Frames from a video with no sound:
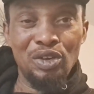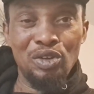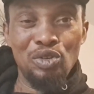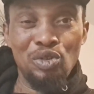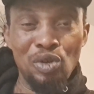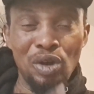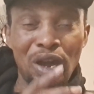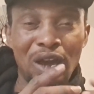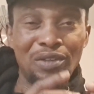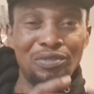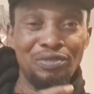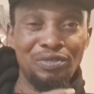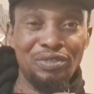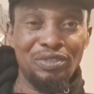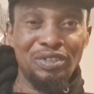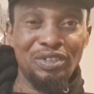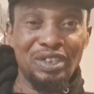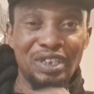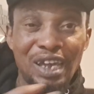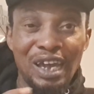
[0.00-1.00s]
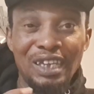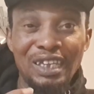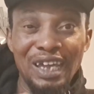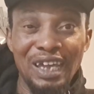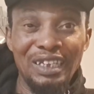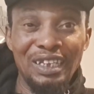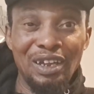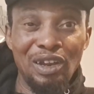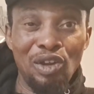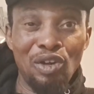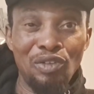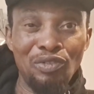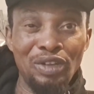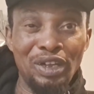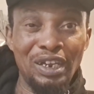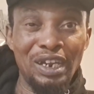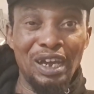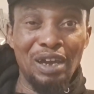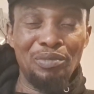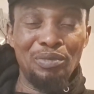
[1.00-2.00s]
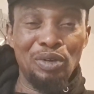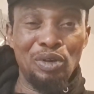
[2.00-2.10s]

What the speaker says: You have scattered the love that they have,